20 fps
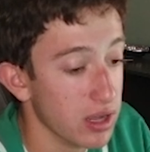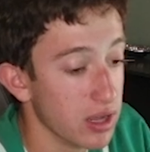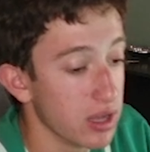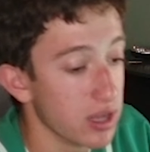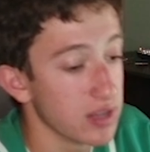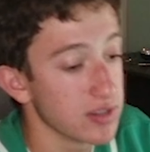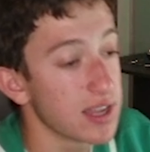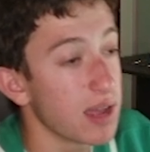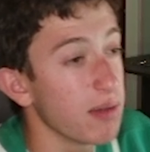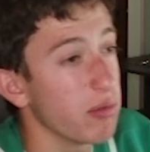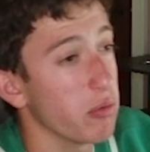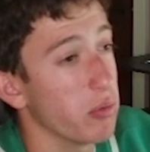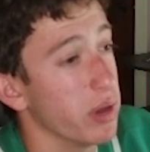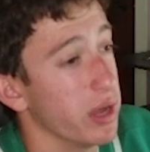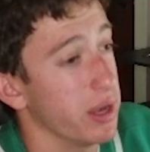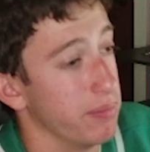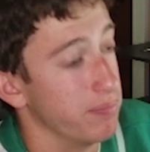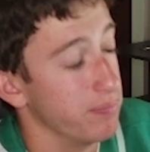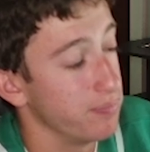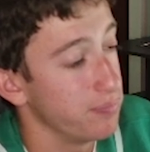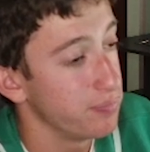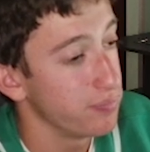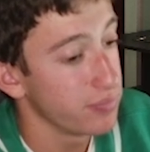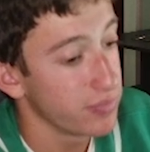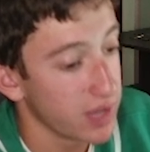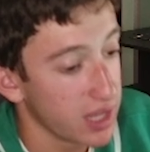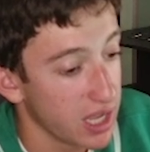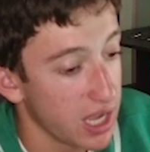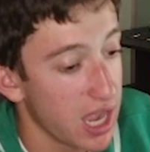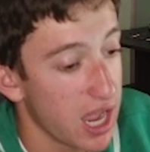It's time to win.
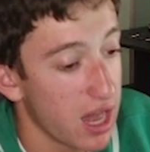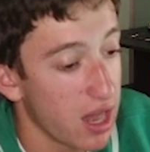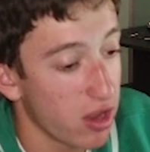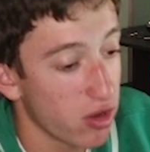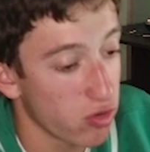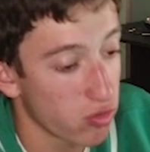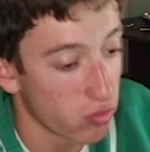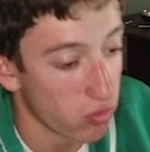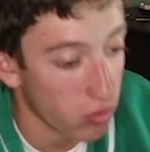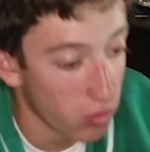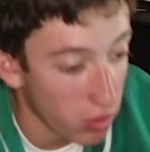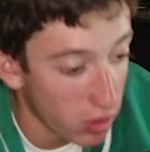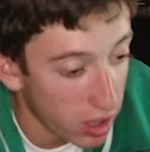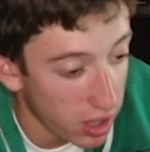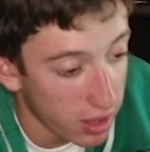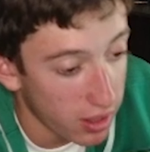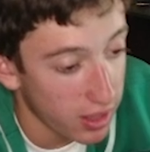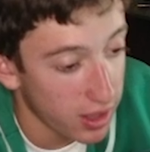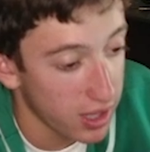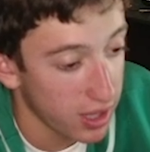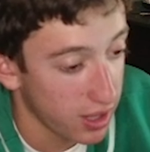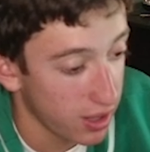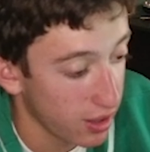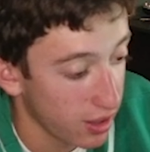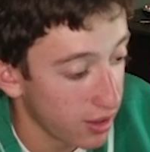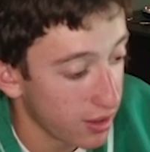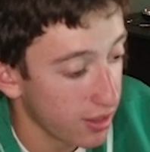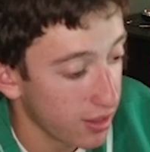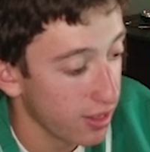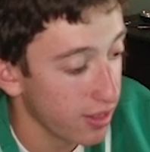It is really
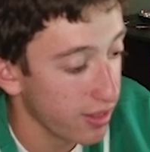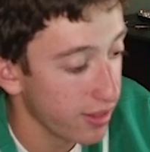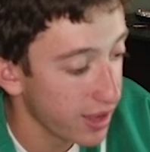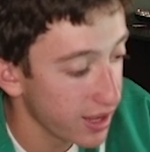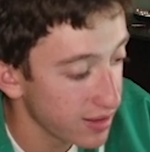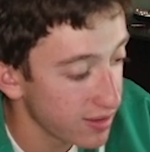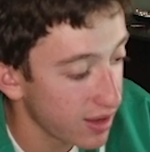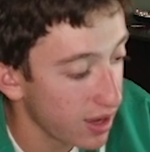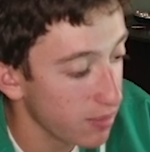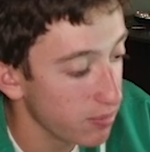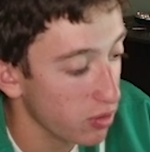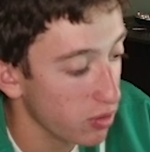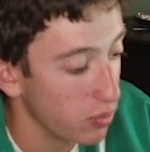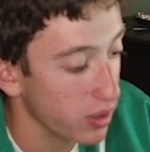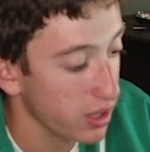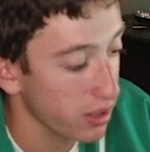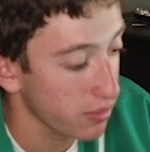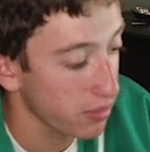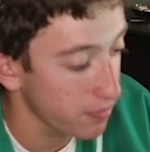that time to win.